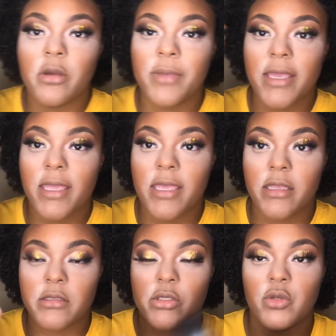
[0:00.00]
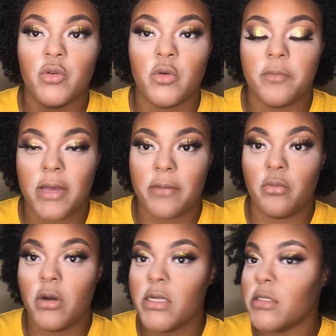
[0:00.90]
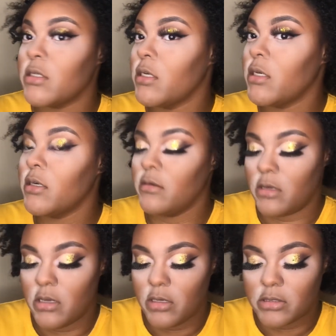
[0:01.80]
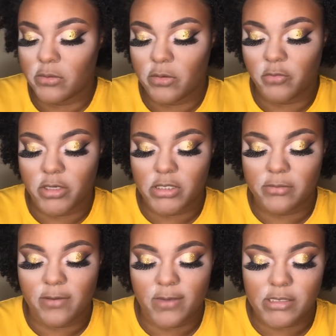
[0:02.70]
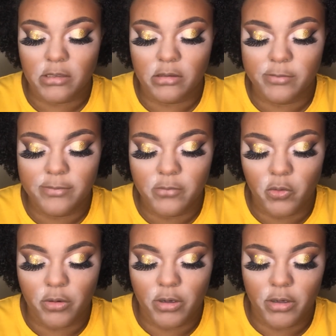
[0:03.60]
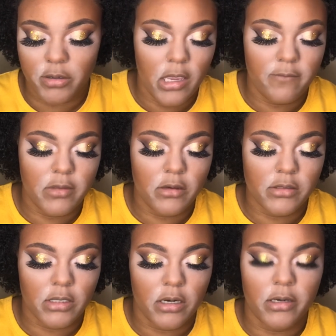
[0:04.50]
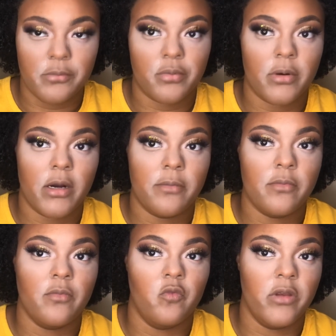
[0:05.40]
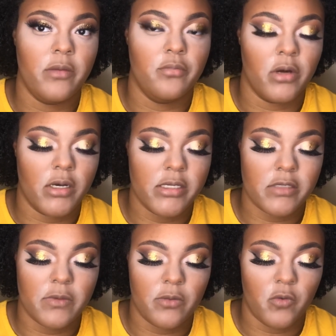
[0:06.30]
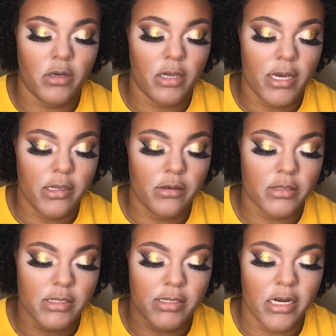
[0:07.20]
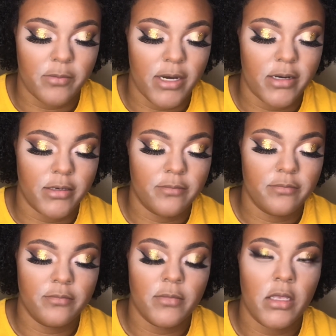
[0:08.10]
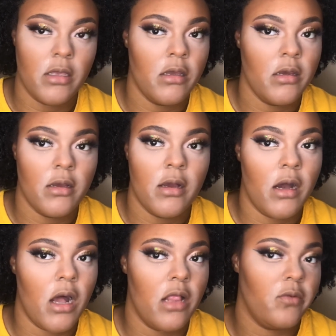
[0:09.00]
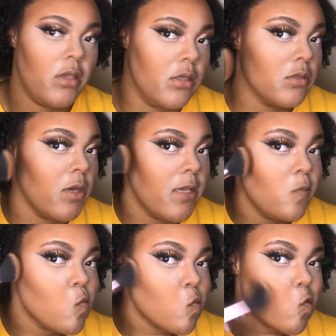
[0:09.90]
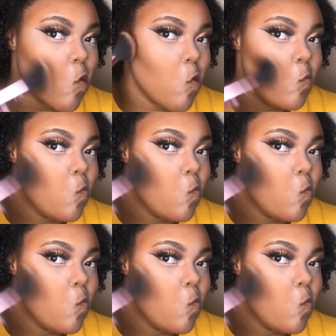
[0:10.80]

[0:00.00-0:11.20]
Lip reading: back into my bronzer because I want to bronze up my face a little bit more, even though it's already really bronzed, but when I use the setting powder, all of it goes away. So